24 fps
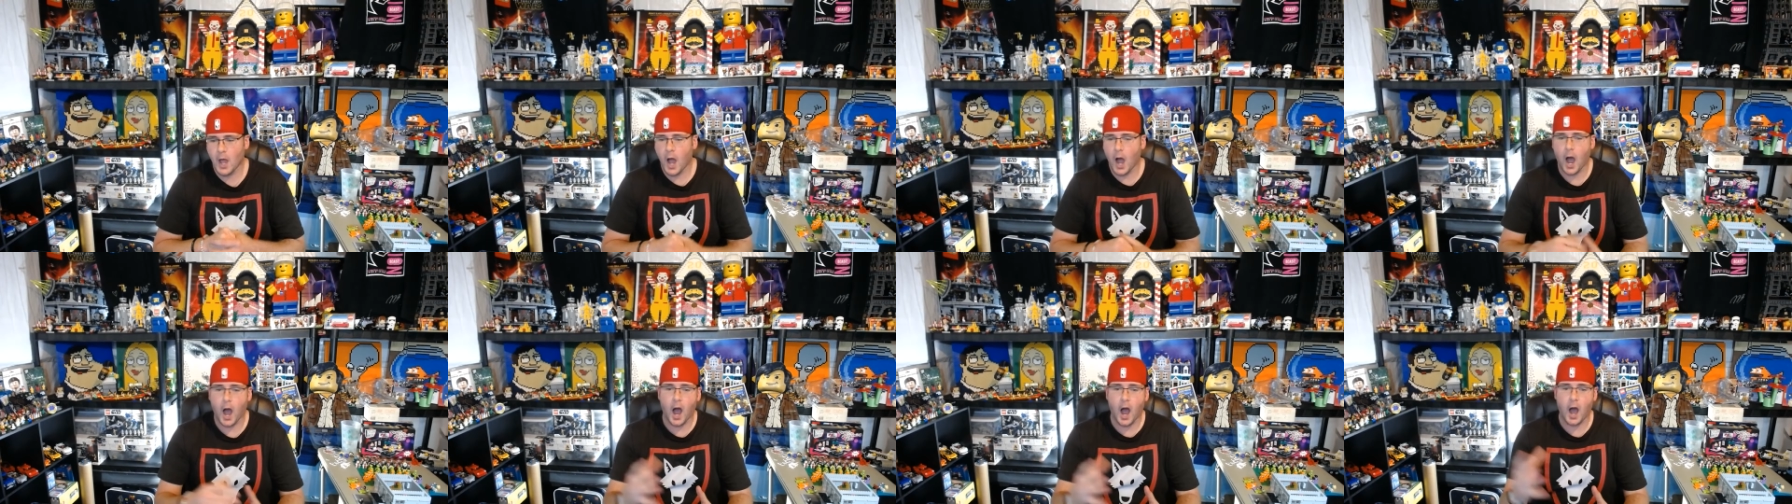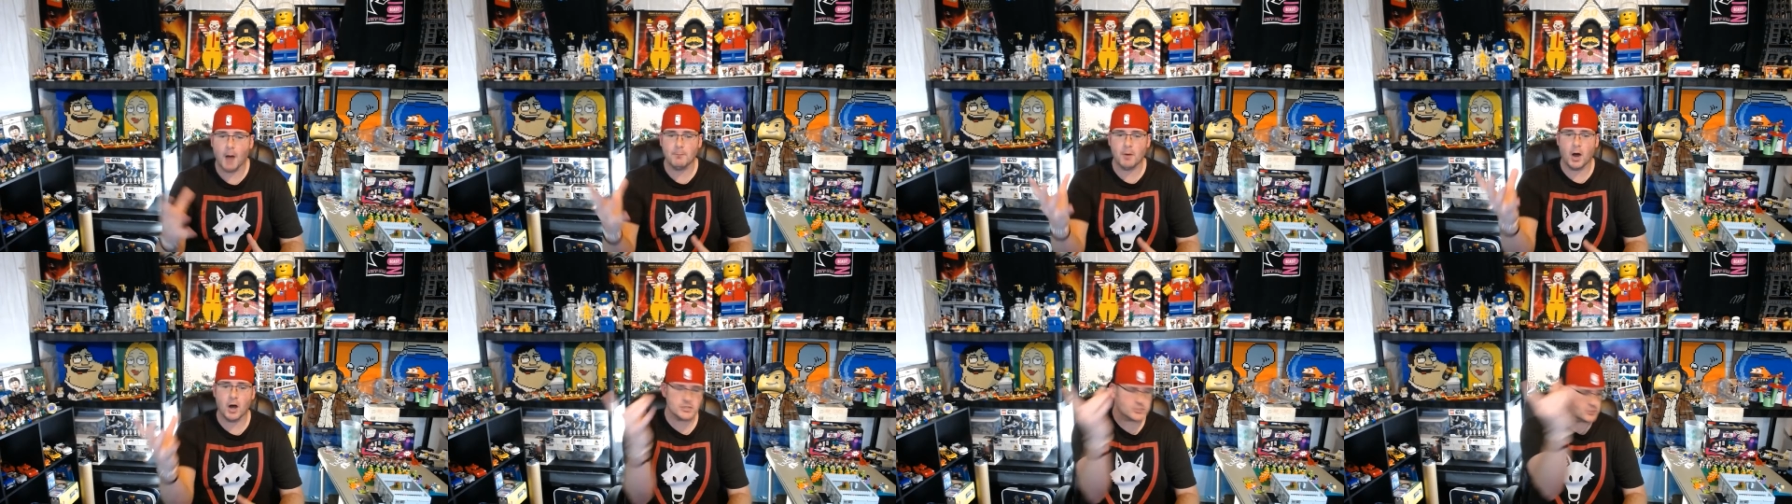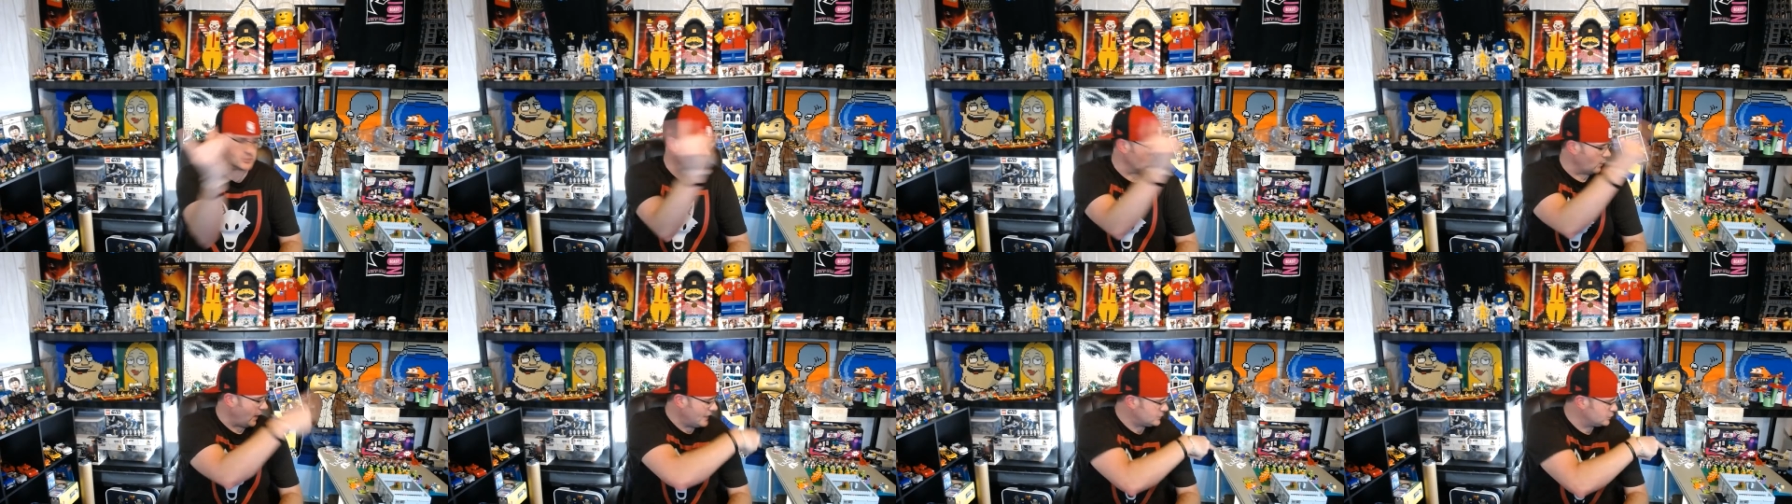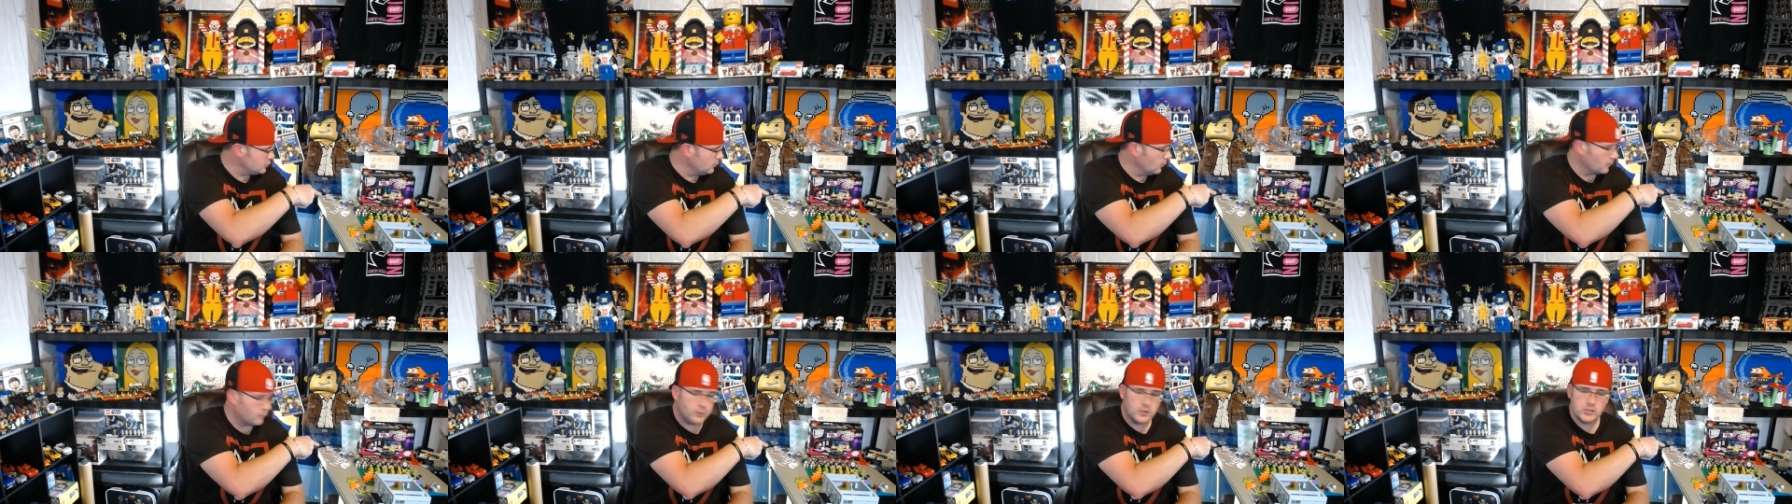Um, also, I
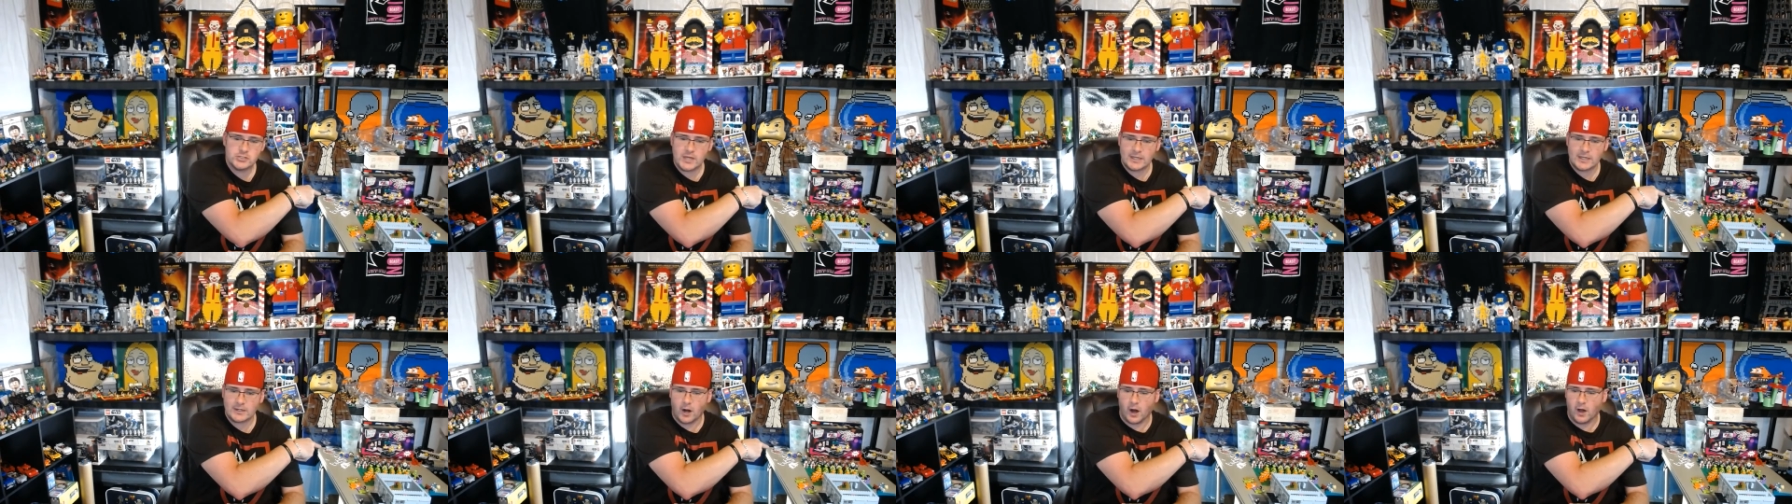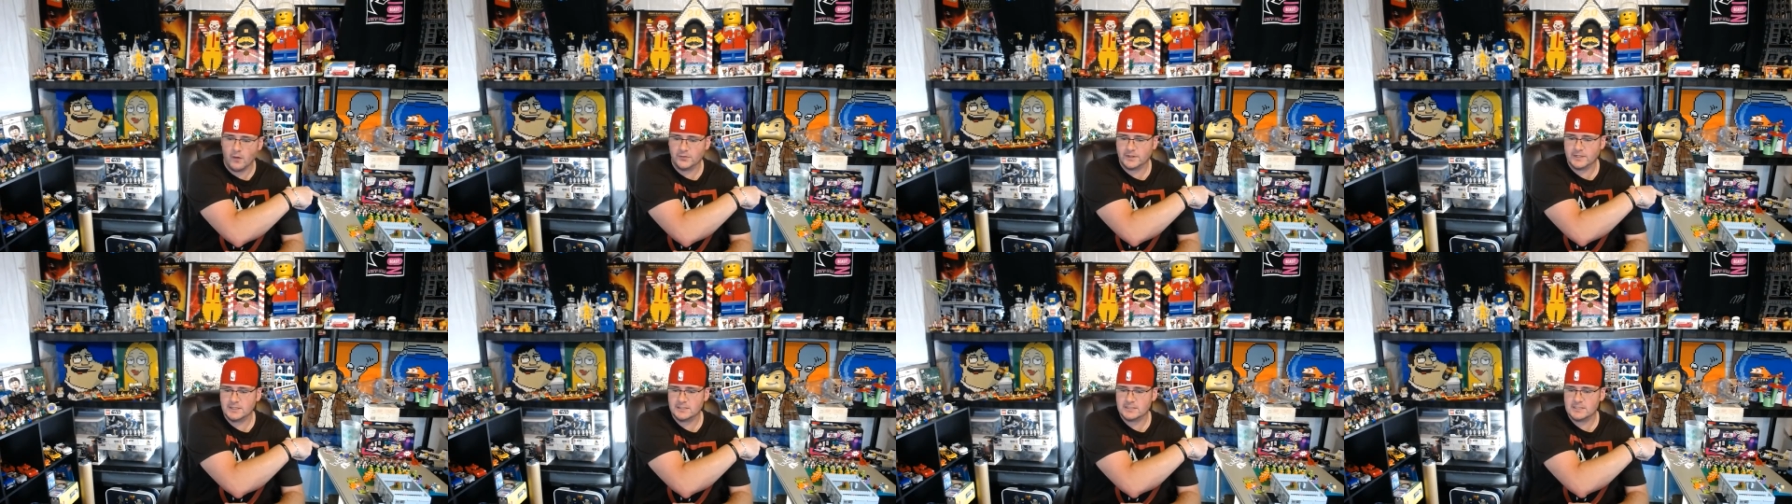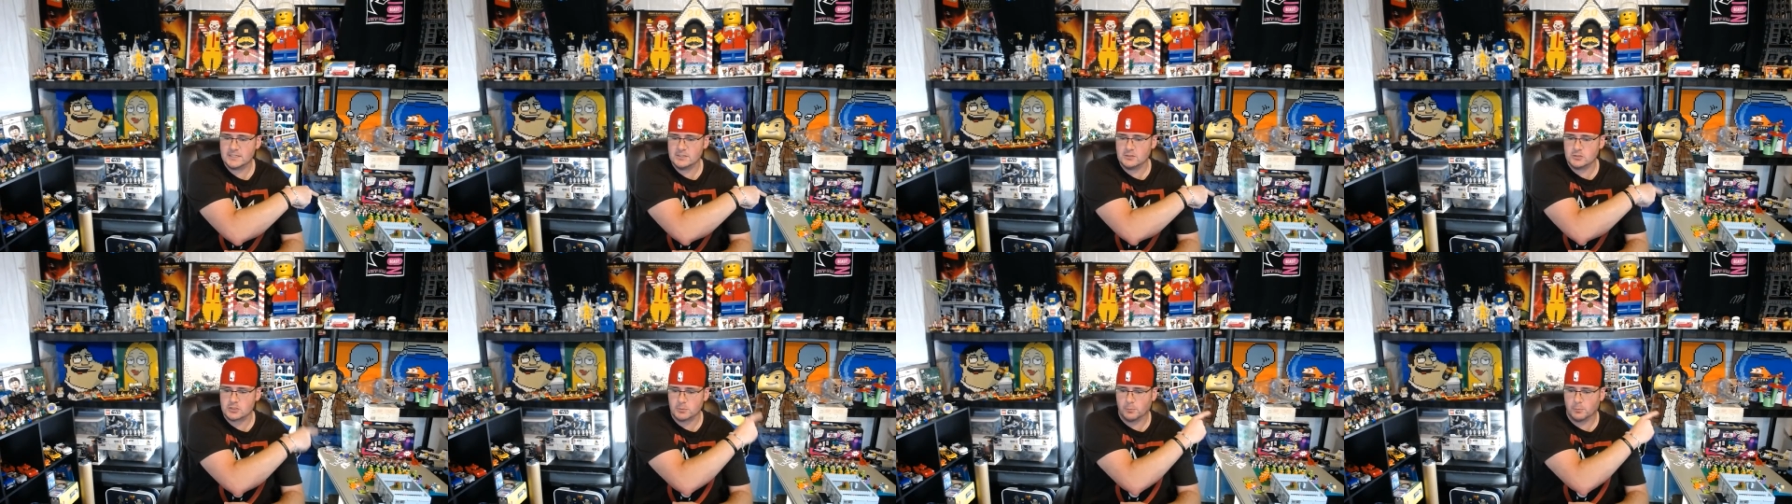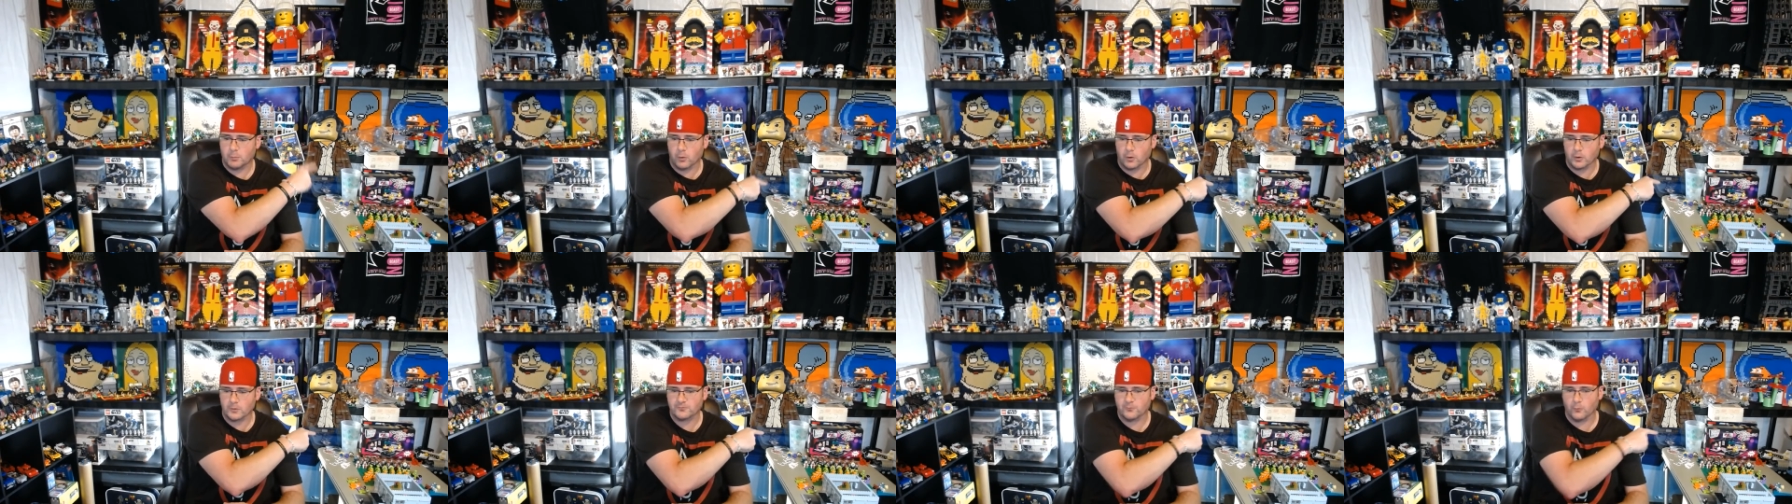do appreciate all the continued
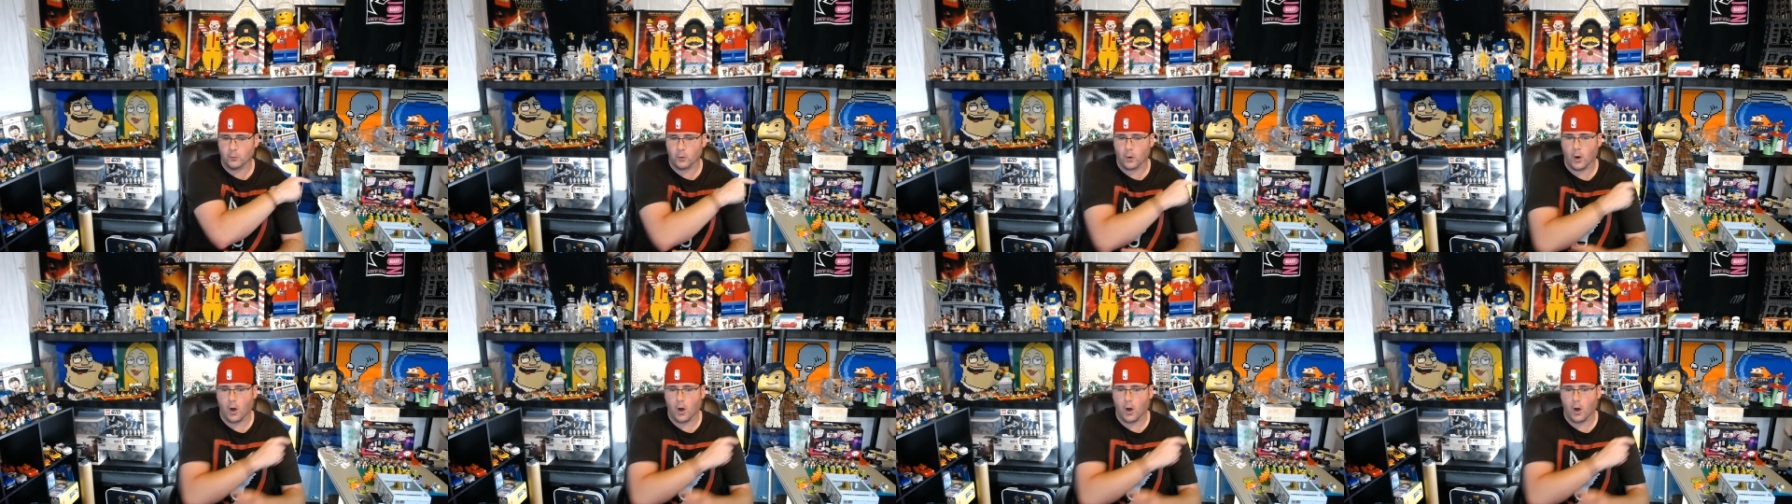support for